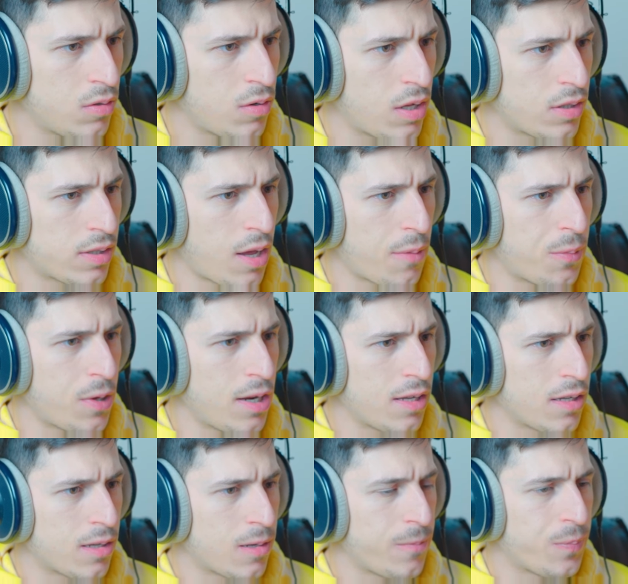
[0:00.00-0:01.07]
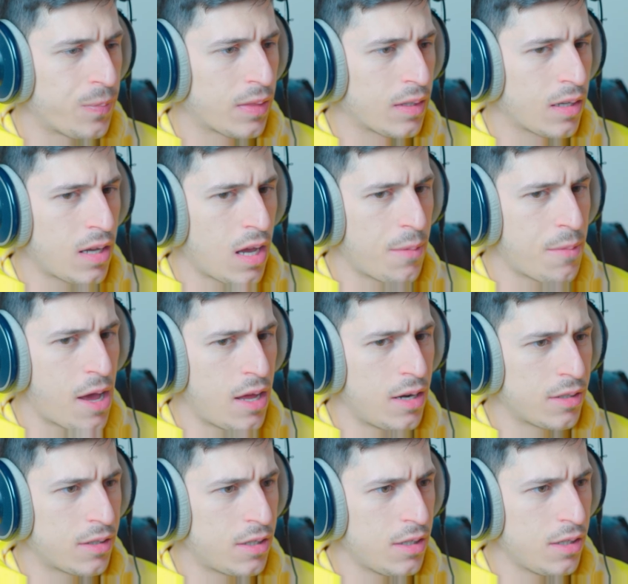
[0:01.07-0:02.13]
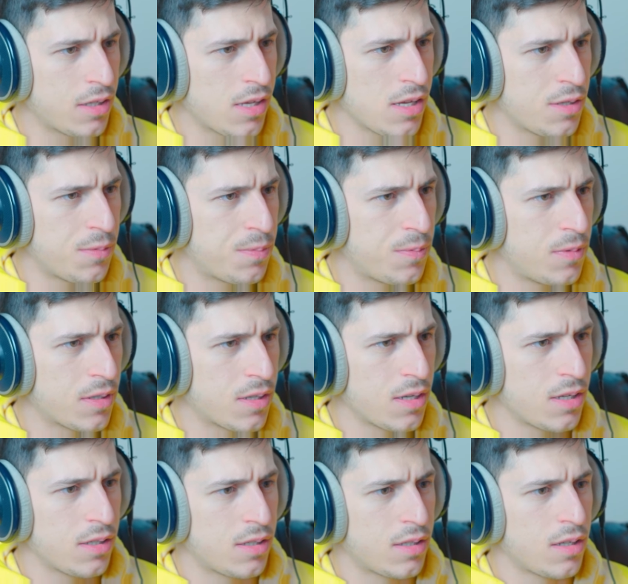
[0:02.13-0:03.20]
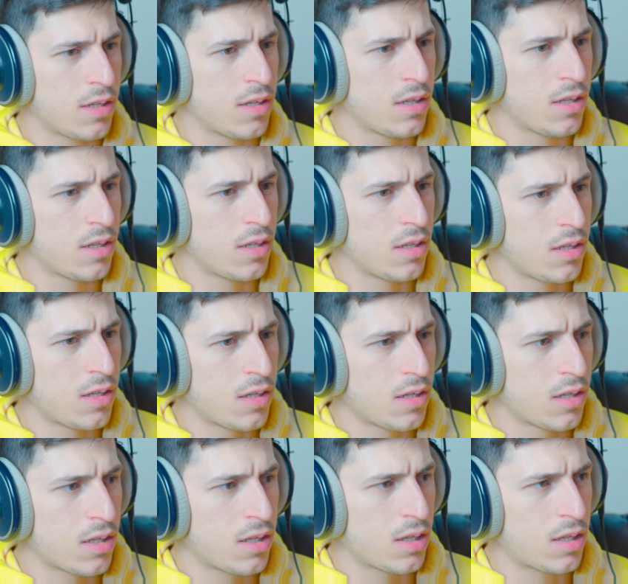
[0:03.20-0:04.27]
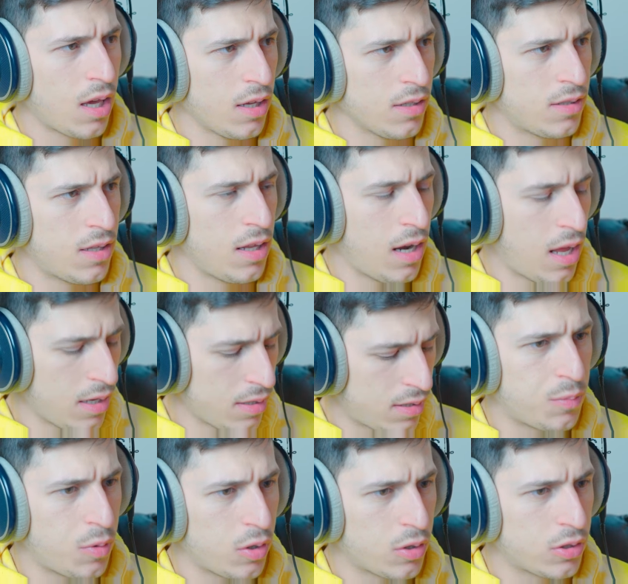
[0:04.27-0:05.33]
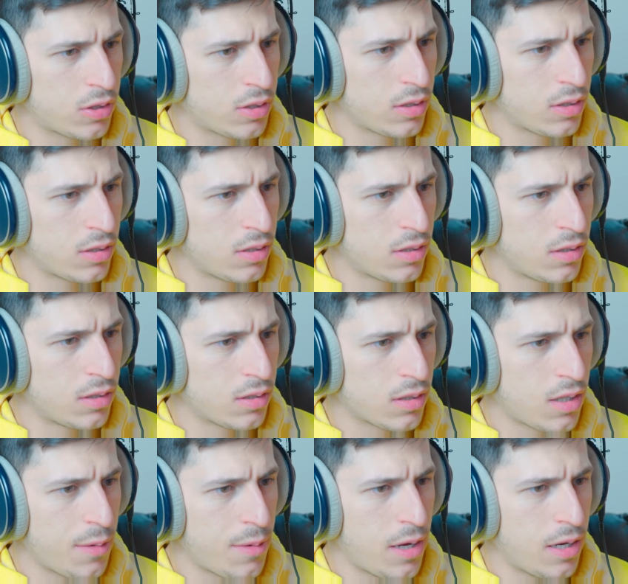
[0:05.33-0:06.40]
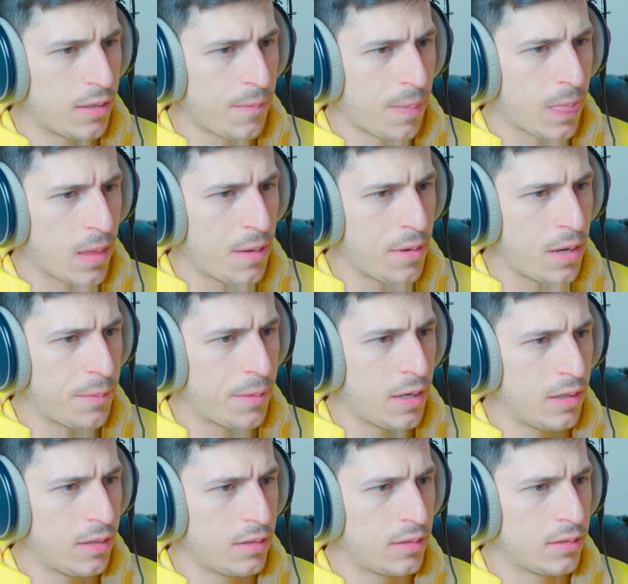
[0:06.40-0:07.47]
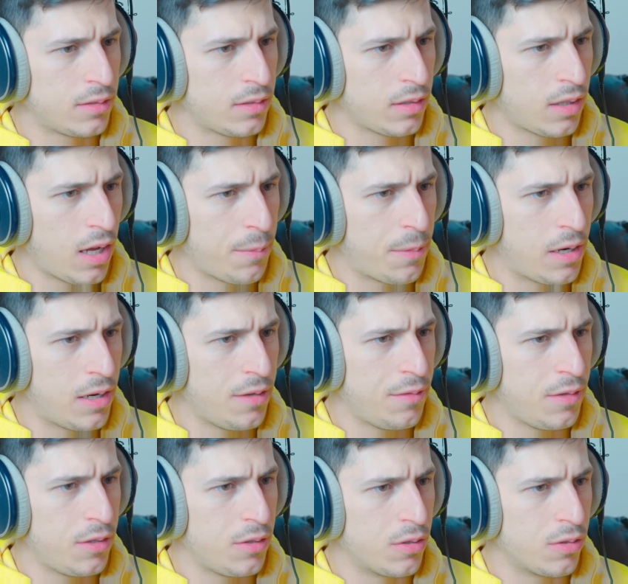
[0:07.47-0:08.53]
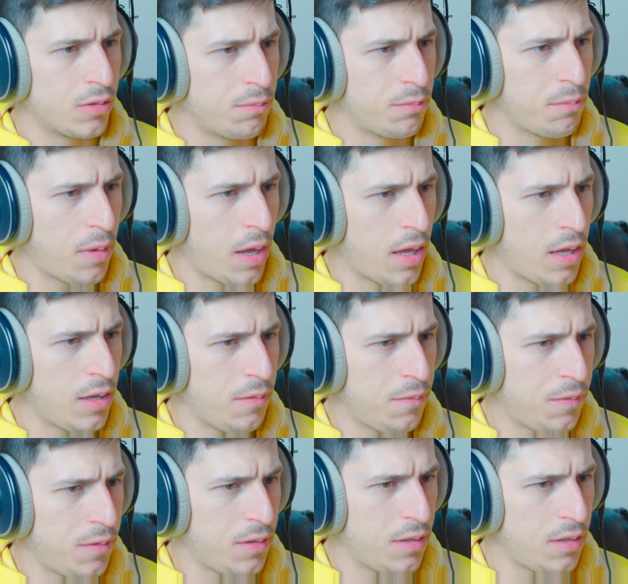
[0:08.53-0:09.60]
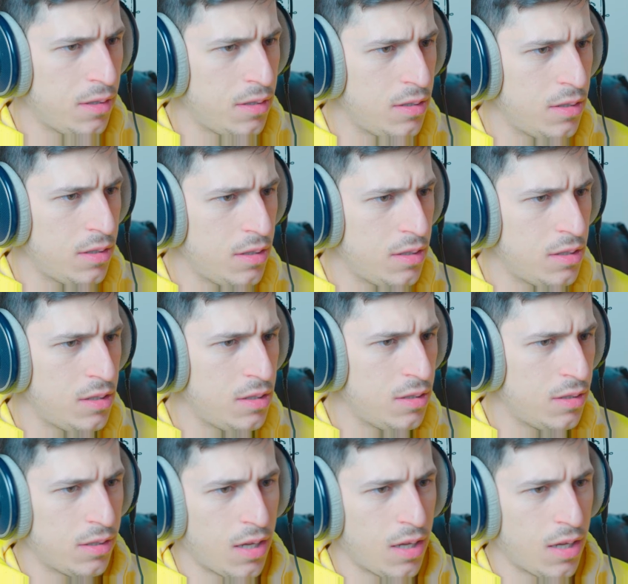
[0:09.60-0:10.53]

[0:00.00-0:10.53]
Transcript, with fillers: what's happening come on he, he's he's he has the last box. Come on, come on, man. I believe in you. Maybe